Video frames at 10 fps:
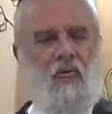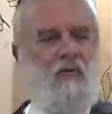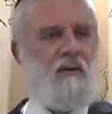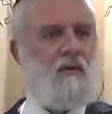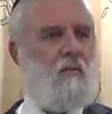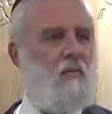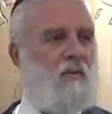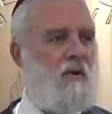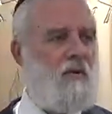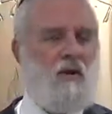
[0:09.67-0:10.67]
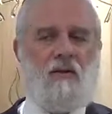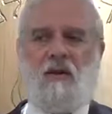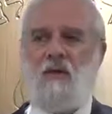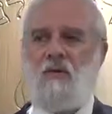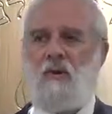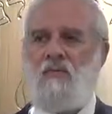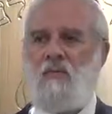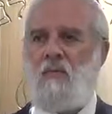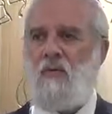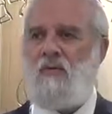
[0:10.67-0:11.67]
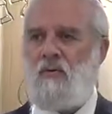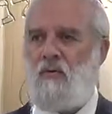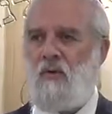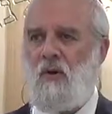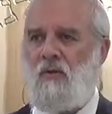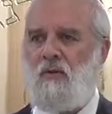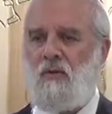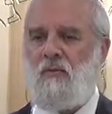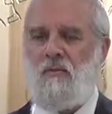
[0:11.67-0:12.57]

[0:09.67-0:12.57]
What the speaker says: I thought that it would be a good idea to give a brief introduction